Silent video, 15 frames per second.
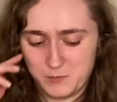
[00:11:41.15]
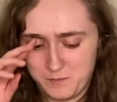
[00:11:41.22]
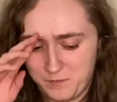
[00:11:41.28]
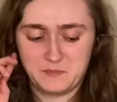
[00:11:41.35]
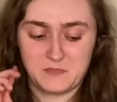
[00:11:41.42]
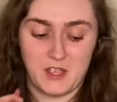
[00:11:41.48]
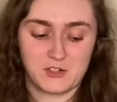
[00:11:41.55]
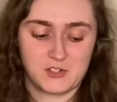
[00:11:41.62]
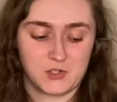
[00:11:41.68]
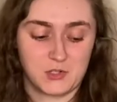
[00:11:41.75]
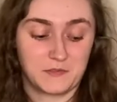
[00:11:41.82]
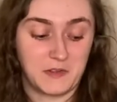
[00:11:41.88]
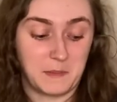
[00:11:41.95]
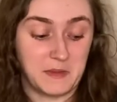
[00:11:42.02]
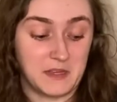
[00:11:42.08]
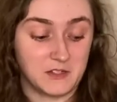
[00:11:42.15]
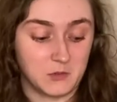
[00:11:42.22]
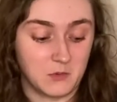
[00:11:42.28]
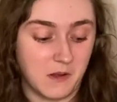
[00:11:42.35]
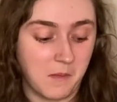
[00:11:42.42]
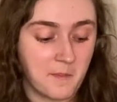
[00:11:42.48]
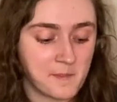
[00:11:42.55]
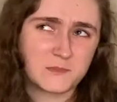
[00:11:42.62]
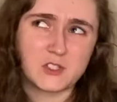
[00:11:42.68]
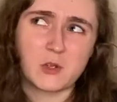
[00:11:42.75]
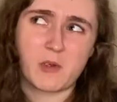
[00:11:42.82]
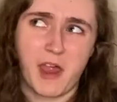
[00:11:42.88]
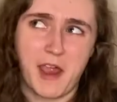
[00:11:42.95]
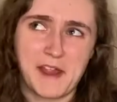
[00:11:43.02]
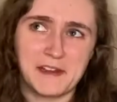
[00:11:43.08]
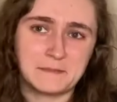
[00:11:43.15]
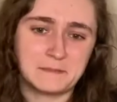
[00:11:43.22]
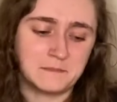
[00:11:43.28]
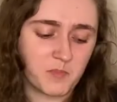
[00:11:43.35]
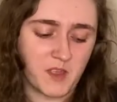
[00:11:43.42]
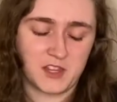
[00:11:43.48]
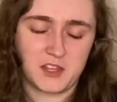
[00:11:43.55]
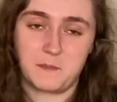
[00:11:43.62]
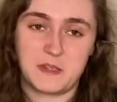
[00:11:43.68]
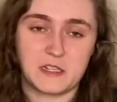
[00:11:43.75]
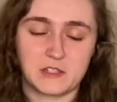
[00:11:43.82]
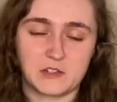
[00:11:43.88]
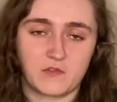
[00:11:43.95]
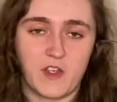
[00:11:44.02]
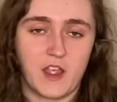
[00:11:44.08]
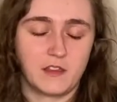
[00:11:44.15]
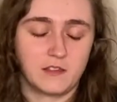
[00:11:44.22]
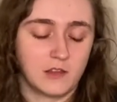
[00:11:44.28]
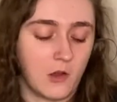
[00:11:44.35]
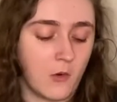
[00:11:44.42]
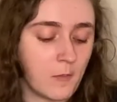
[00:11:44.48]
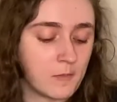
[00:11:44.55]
I'm not sure if I'm into it. It's okay. Not the biggest fan though.